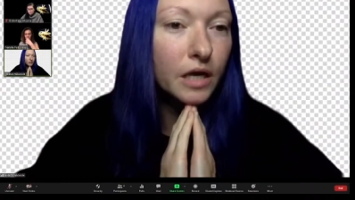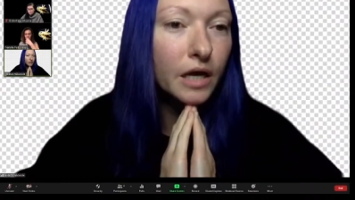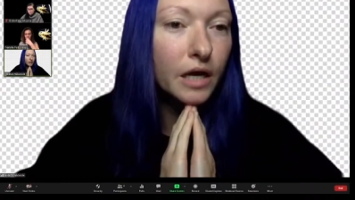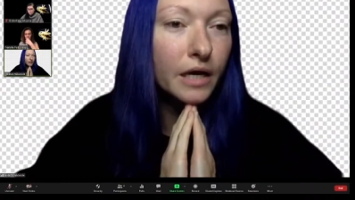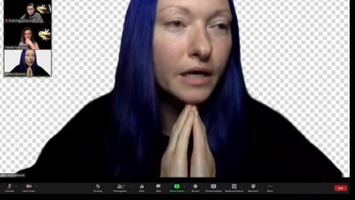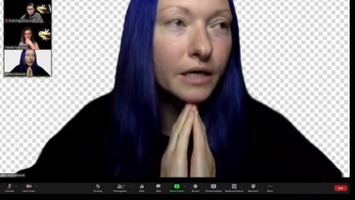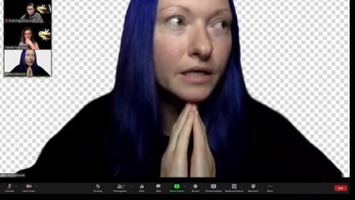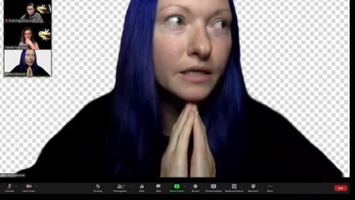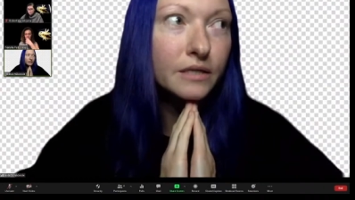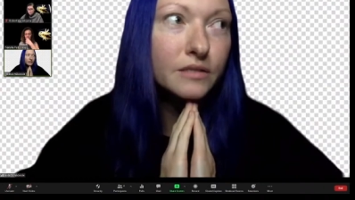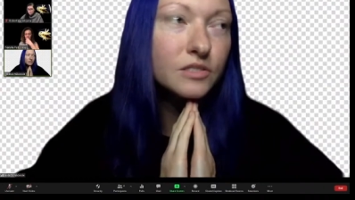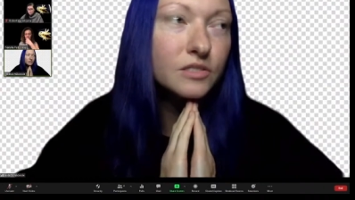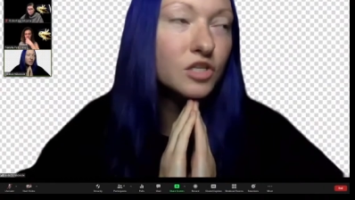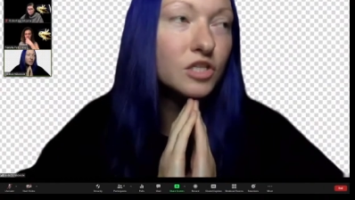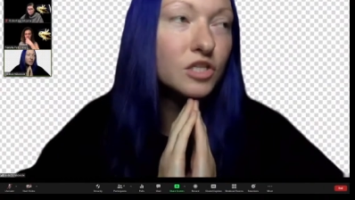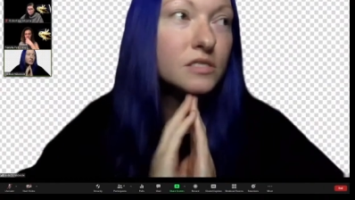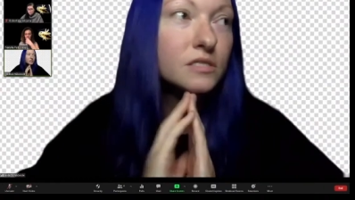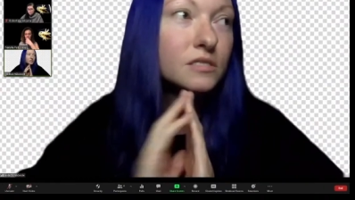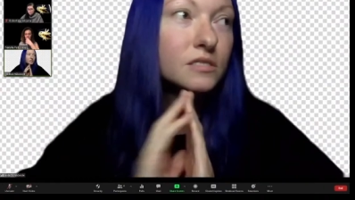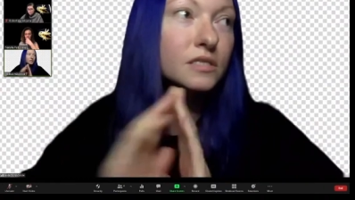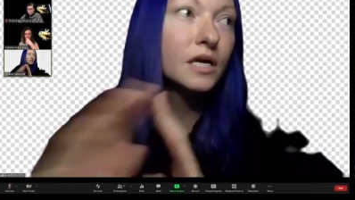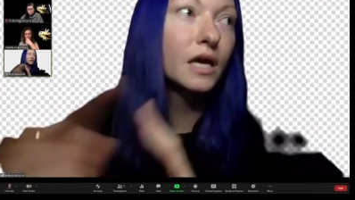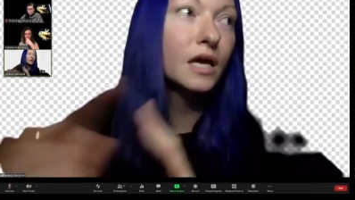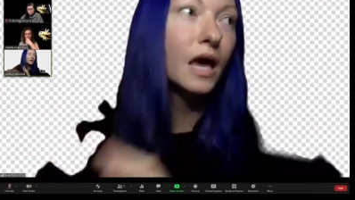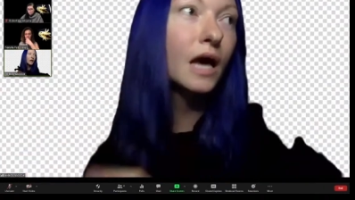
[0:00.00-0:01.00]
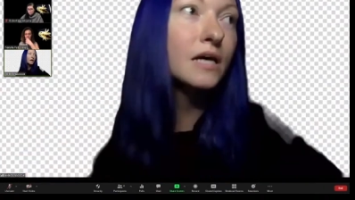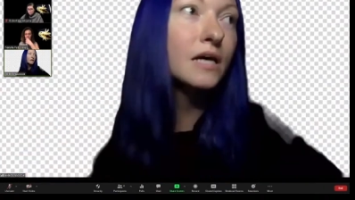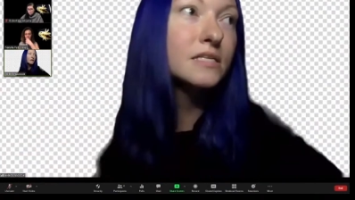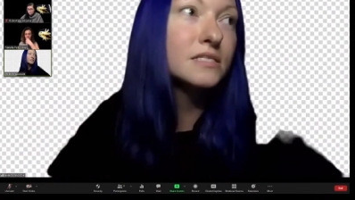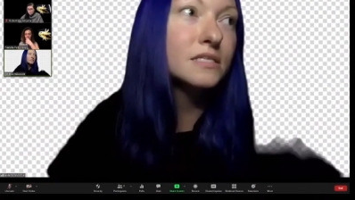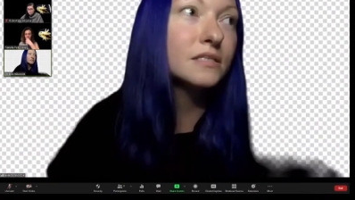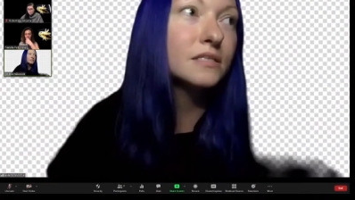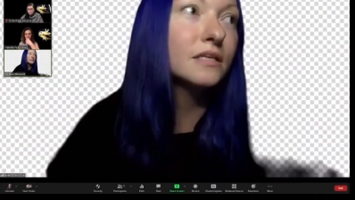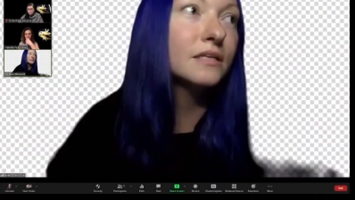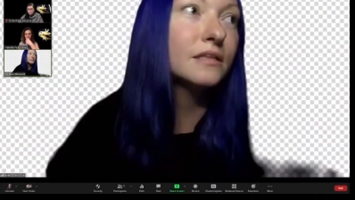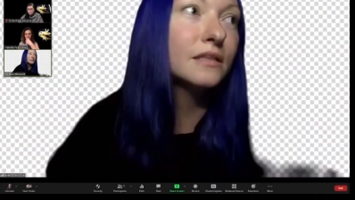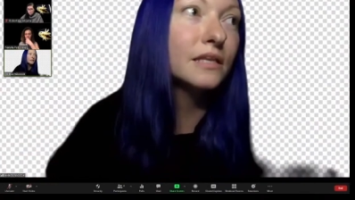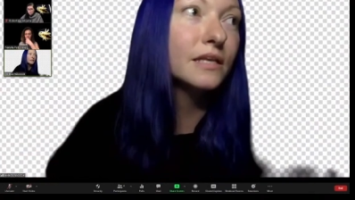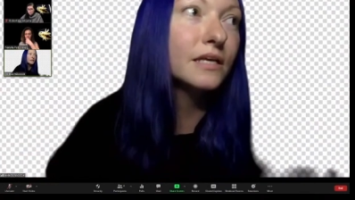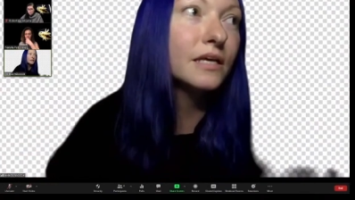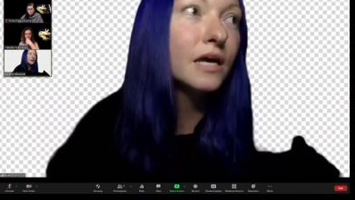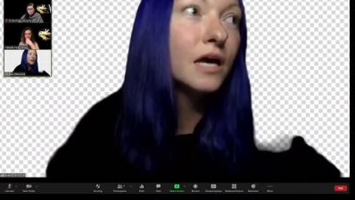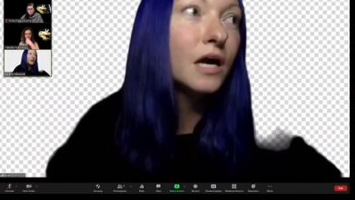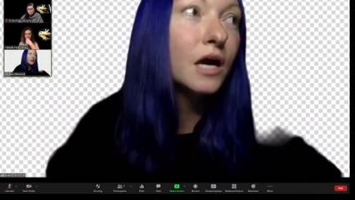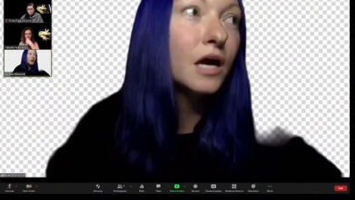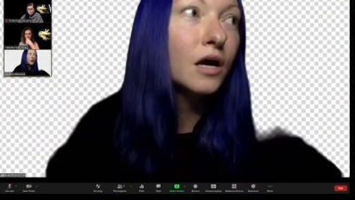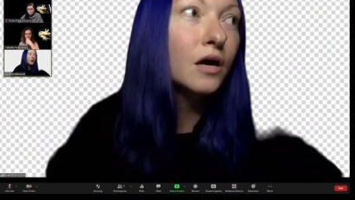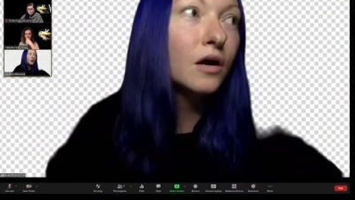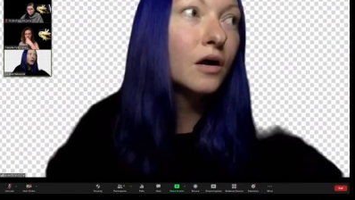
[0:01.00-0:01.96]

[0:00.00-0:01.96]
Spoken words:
I just accidentally